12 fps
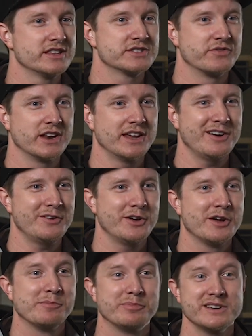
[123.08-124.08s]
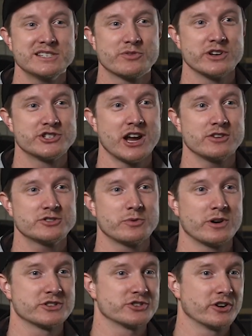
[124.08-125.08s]
in this video, please reach out to
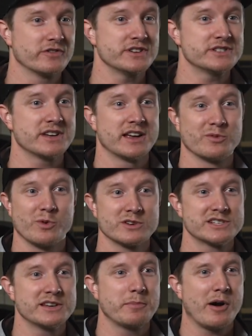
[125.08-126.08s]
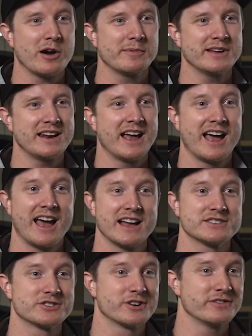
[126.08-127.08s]
our service and warranty department
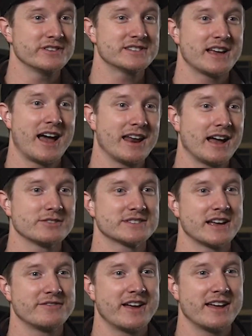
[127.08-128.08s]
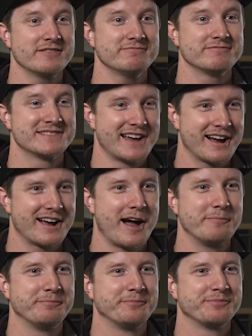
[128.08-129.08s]
at service at
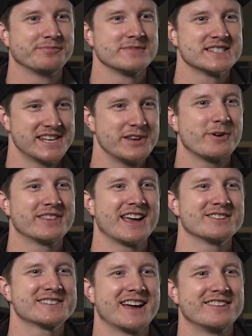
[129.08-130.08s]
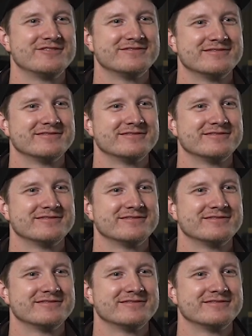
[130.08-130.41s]
outsidevan.com. See you on the outside.